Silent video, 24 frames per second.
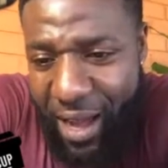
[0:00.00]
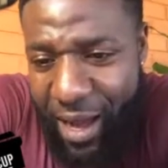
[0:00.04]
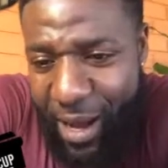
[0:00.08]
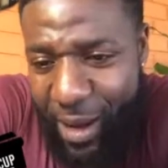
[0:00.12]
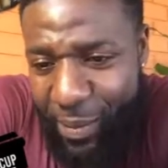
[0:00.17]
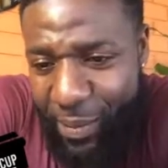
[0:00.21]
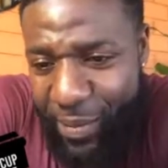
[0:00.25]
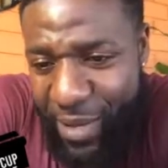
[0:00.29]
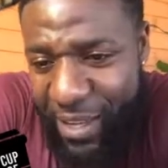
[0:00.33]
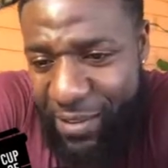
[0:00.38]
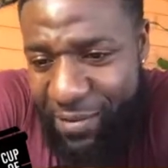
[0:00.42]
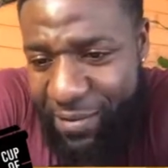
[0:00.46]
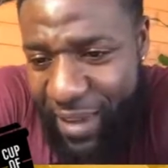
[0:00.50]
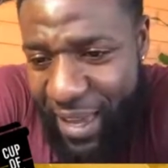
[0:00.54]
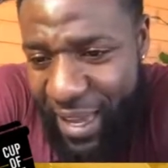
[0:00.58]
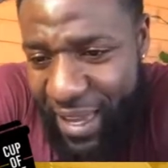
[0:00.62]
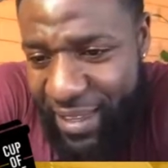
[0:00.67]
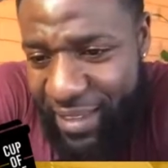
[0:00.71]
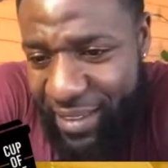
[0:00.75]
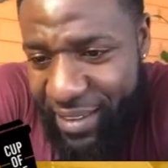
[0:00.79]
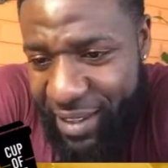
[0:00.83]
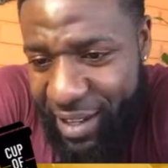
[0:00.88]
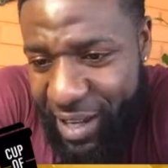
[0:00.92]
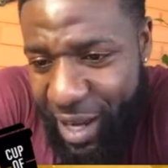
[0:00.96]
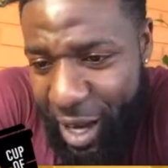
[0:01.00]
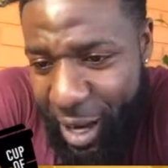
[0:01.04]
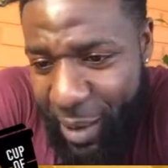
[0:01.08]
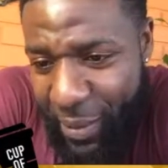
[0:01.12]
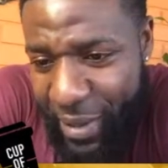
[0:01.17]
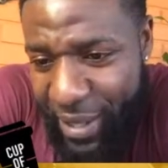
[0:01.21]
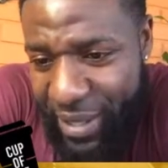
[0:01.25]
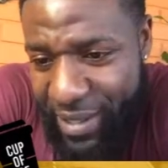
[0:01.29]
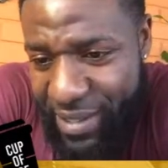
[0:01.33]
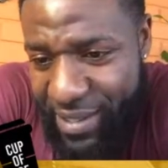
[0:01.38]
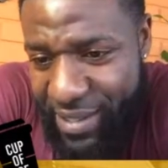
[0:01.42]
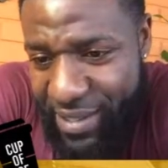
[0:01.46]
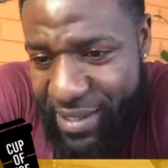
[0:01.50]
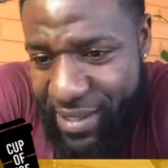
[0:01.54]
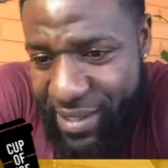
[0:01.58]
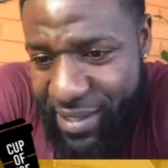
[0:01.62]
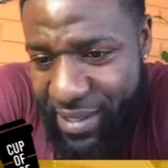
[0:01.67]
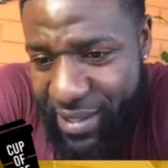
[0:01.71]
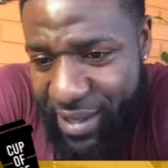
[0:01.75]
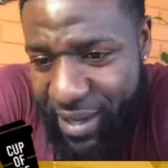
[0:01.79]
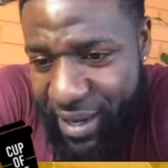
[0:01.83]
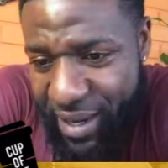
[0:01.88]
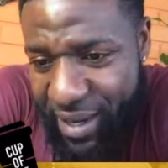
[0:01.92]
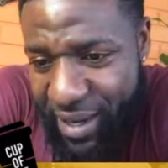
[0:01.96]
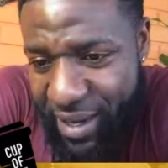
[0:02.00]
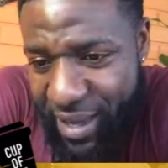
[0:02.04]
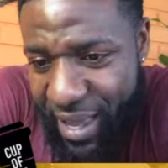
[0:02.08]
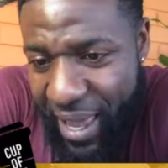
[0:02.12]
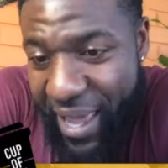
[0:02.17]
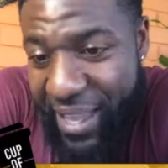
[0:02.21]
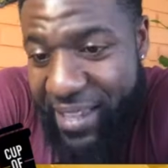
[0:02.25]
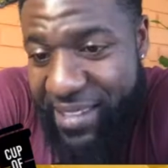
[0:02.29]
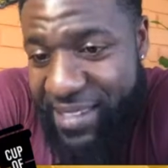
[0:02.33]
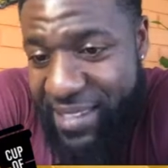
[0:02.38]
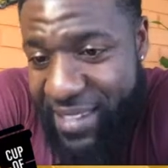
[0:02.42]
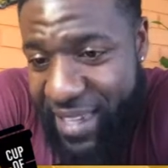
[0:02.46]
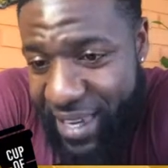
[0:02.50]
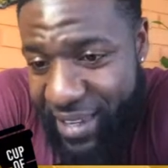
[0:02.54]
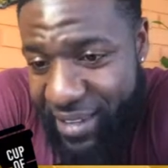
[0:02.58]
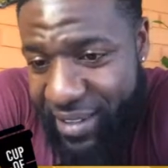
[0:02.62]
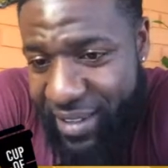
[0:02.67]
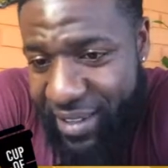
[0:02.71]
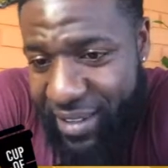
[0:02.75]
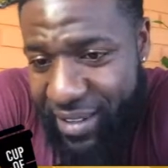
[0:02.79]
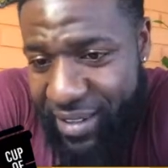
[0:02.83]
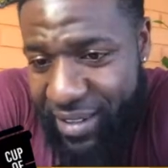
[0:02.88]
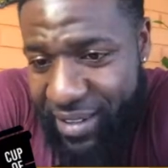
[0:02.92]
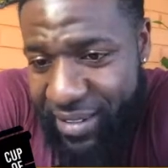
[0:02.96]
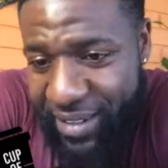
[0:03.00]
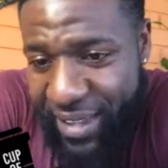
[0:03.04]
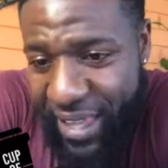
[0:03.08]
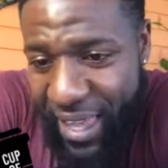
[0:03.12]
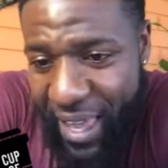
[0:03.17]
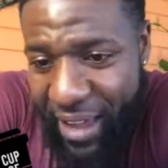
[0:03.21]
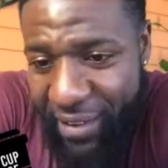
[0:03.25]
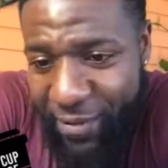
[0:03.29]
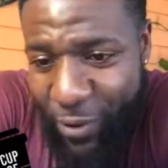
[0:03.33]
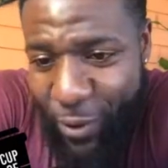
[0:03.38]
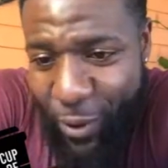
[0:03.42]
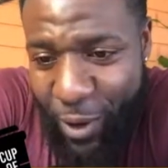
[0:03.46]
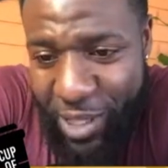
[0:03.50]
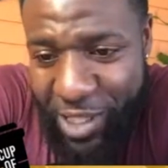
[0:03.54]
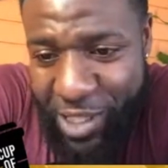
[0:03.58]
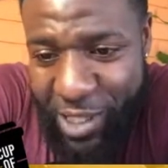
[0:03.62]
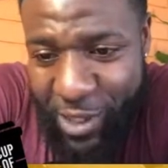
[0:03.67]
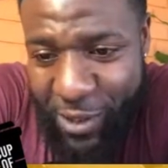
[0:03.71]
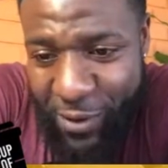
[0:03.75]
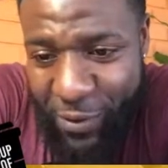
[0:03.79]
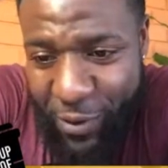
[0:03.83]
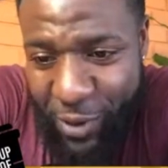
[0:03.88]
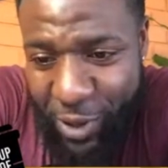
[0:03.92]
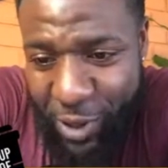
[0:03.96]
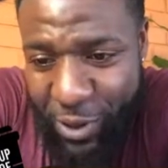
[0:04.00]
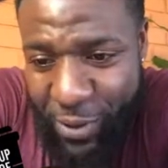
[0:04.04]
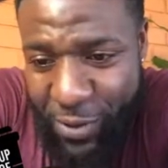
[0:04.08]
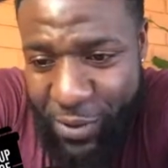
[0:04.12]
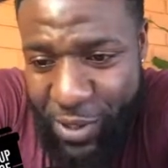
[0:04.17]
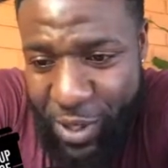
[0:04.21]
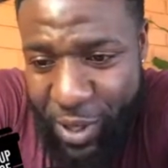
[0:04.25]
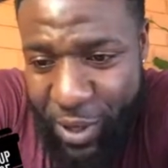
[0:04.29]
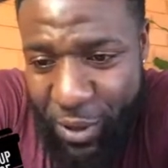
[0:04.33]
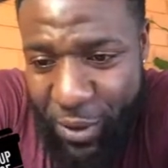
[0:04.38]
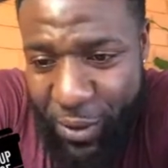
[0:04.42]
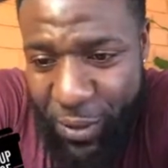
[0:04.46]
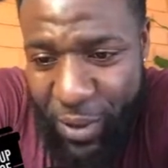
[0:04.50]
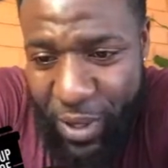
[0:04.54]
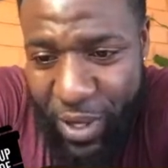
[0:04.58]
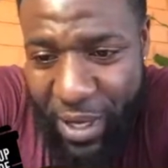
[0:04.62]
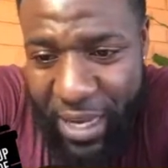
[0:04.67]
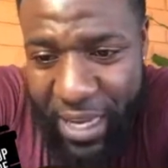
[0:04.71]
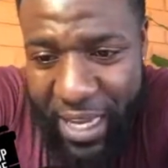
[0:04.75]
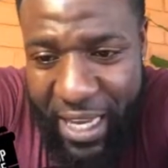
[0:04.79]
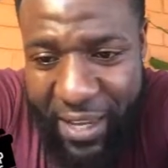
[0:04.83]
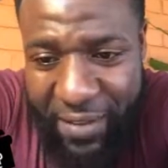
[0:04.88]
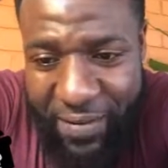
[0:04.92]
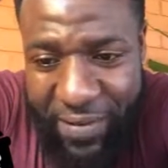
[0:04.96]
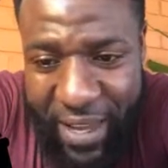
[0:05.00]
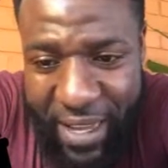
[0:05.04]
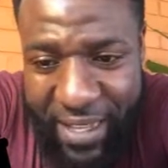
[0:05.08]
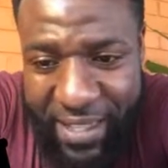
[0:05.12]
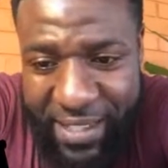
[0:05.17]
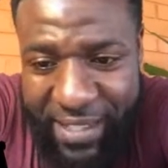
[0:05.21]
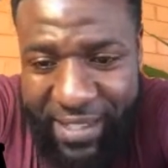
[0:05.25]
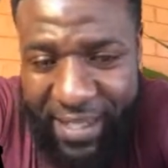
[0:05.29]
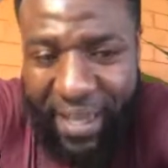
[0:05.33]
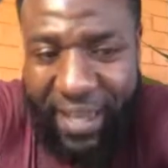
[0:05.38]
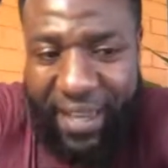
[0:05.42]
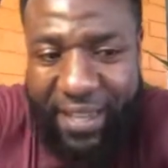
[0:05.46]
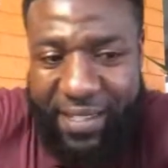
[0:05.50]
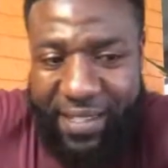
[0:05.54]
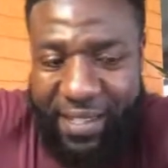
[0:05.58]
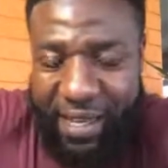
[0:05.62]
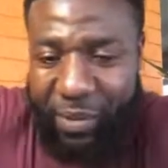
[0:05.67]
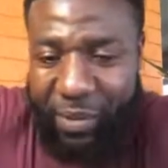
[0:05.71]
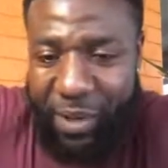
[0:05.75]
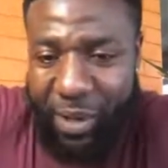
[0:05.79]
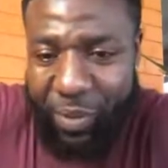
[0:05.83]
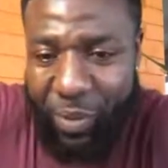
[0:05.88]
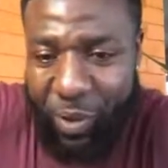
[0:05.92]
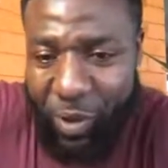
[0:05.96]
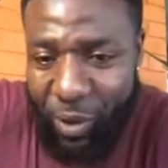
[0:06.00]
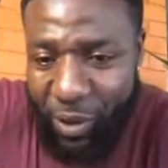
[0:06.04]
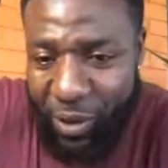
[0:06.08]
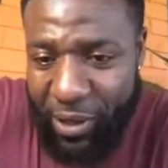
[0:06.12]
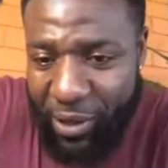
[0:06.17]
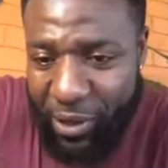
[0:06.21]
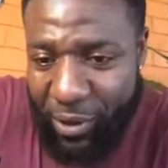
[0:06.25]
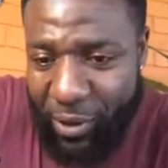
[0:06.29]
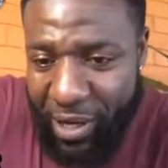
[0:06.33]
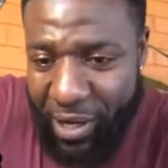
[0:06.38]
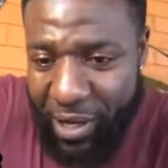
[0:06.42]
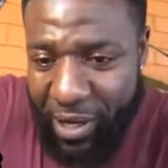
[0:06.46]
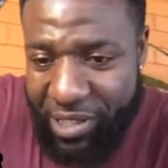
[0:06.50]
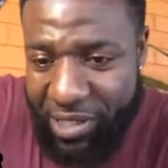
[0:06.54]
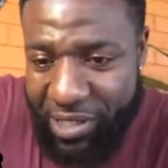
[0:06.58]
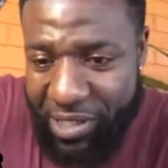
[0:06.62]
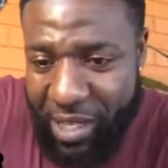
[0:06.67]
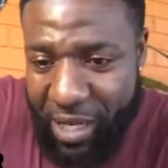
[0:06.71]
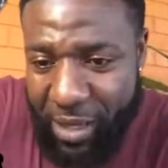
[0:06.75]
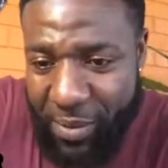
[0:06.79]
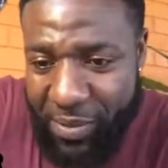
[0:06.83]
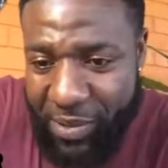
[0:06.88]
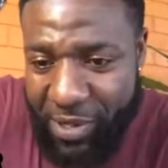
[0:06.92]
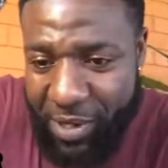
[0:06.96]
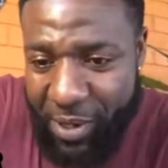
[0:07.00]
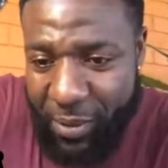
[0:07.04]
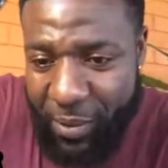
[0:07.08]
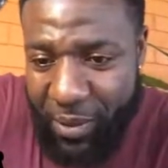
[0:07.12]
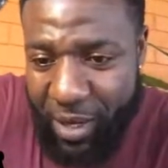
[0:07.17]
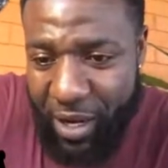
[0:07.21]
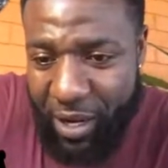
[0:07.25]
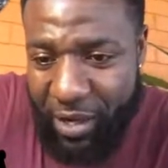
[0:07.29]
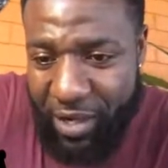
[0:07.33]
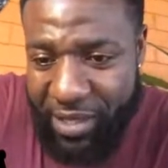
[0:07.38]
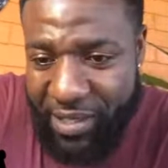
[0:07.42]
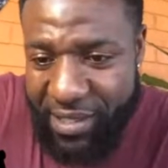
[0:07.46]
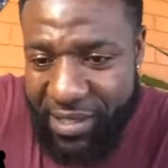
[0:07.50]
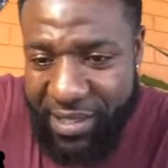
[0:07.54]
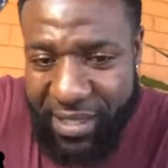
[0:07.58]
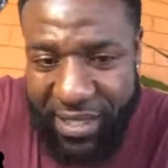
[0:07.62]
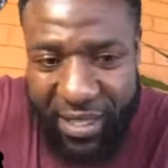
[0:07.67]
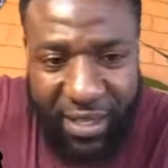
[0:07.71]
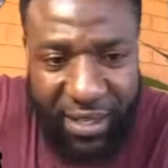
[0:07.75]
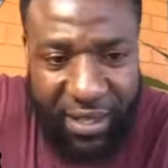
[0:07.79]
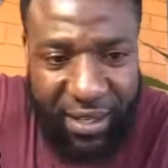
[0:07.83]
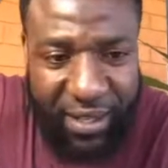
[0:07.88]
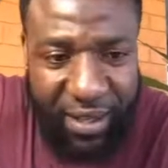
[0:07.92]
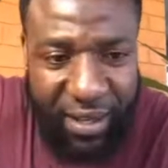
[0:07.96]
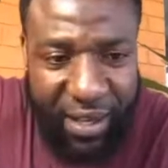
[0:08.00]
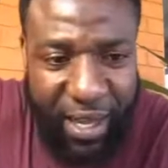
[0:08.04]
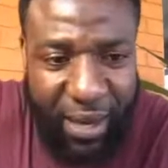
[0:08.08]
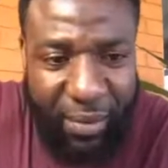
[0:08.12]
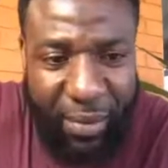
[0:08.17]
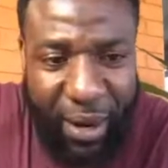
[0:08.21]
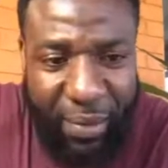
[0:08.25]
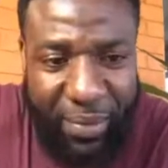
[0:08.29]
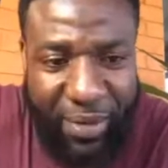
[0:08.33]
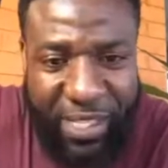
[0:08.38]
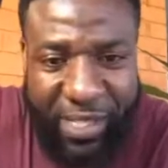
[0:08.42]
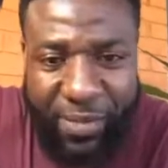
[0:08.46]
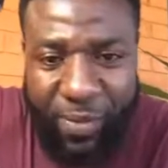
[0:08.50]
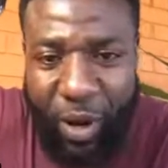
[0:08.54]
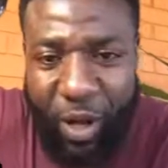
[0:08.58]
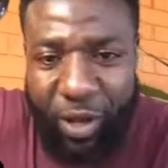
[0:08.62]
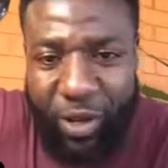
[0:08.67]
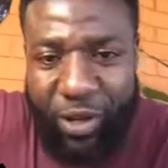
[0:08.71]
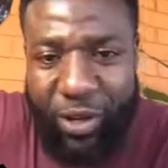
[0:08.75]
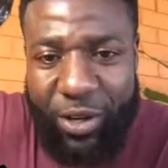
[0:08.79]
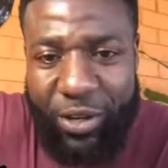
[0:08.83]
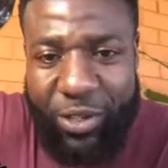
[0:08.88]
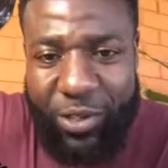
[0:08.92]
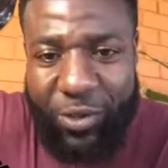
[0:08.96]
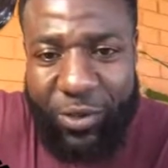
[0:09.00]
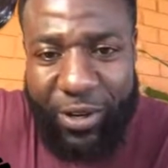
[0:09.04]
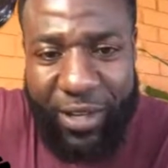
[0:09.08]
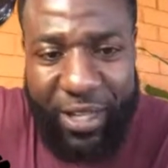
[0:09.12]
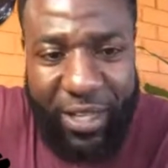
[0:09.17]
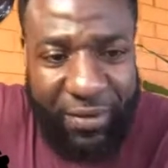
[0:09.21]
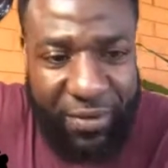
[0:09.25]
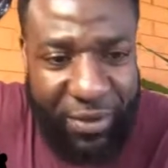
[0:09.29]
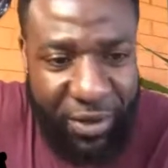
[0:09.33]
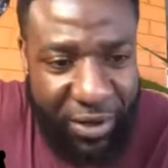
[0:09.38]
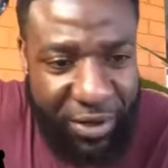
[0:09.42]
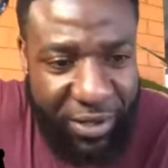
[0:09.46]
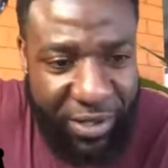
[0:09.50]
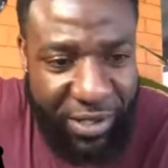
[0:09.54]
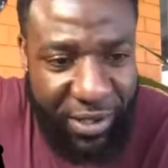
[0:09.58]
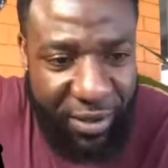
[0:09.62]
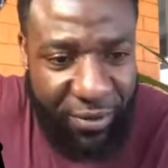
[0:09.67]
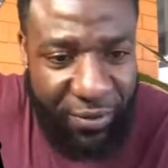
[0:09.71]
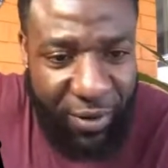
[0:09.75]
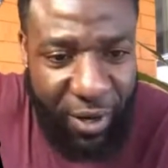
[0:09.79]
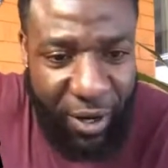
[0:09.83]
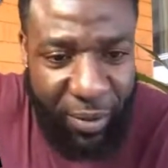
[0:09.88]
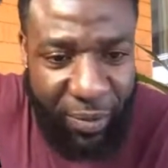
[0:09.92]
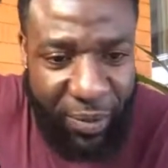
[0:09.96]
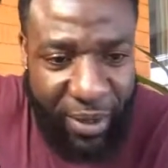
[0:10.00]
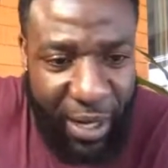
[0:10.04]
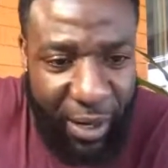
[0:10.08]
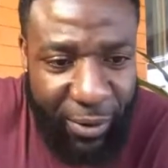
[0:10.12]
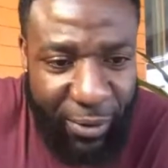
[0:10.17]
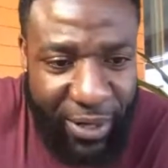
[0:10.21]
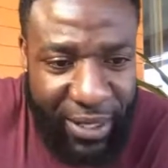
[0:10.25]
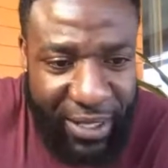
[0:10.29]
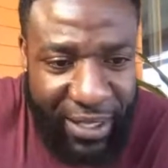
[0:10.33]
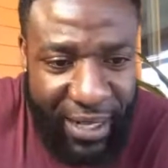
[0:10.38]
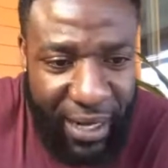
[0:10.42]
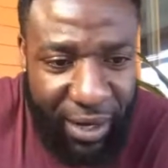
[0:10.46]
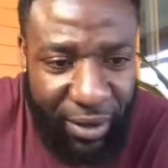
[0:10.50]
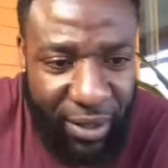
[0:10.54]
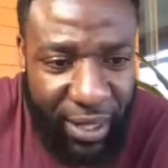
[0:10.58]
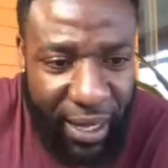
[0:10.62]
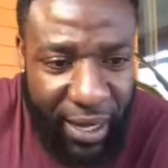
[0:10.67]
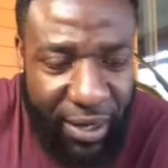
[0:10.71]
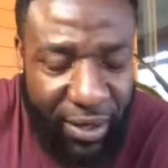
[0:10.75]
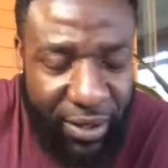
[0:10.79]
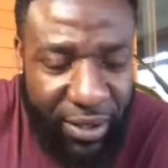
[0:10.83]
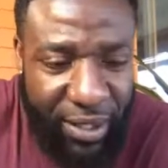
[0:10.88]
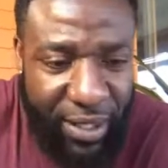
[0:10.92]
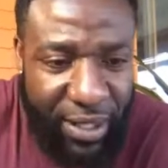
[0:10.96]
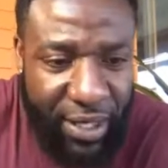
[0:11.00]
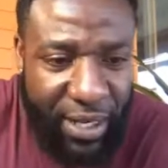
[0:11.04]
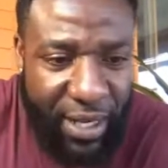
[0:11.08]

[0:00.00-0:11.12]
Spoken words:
Yvette in the comments and Sanda, they have questions for you. So Yvette says, and I'm going to pull their questions up so we all can see it. It might be small on your screen if you're using the phone, but I'll read it out loud.